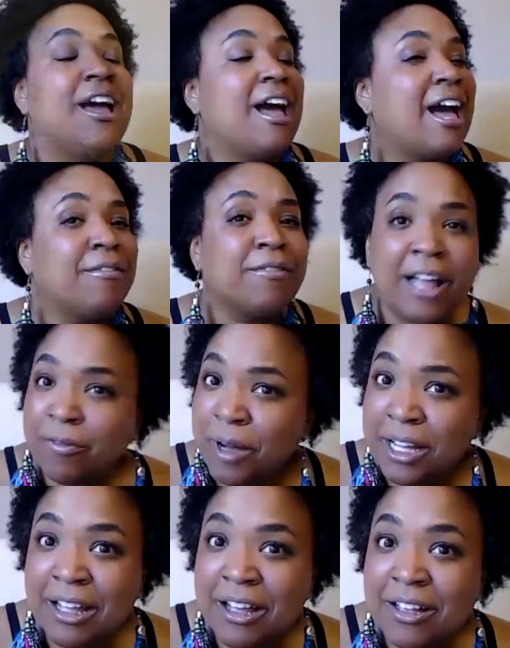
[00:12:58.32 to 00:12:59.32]
Half-Life
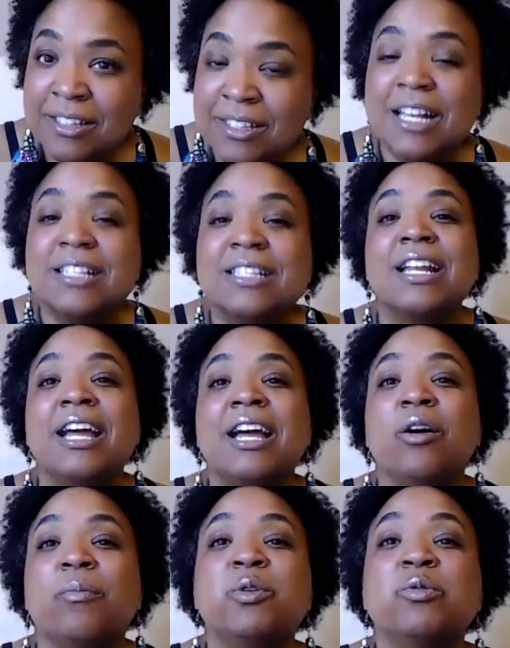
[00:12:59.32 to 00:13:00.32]
Weight Loss is going to
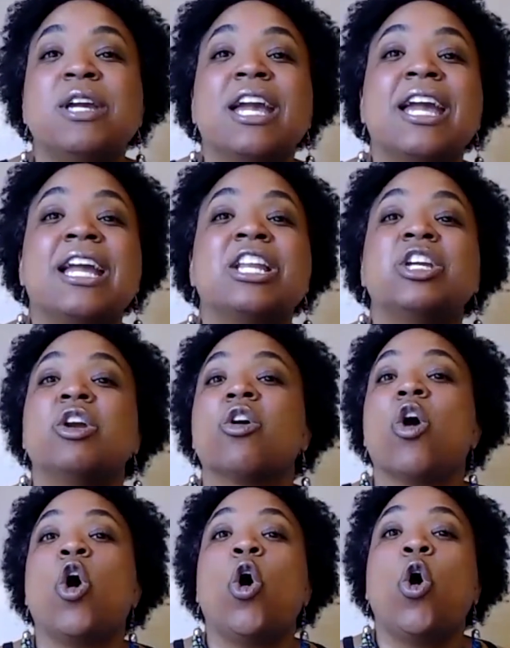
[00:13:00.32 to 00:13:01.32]
help you gain
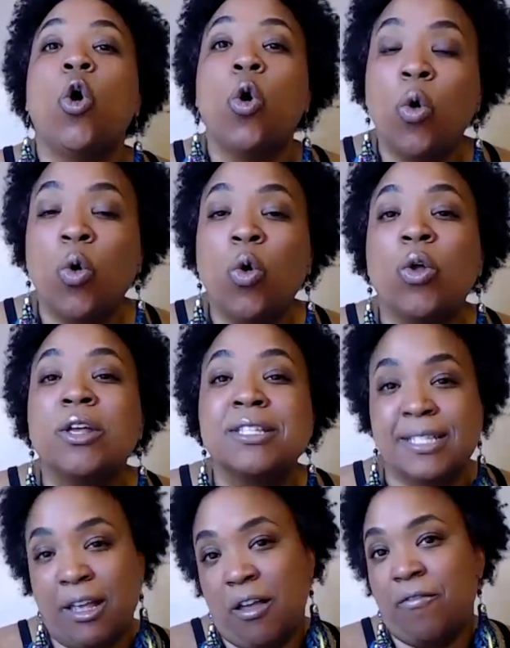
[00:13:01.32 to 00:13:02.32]
your whole
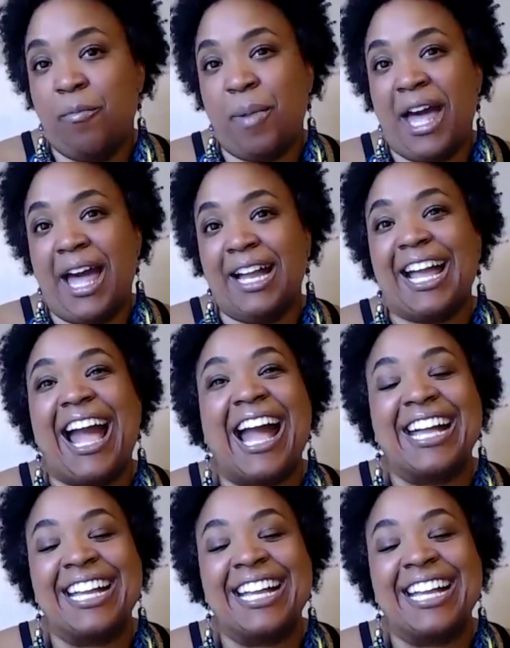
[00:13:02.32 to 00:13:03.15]
self back. I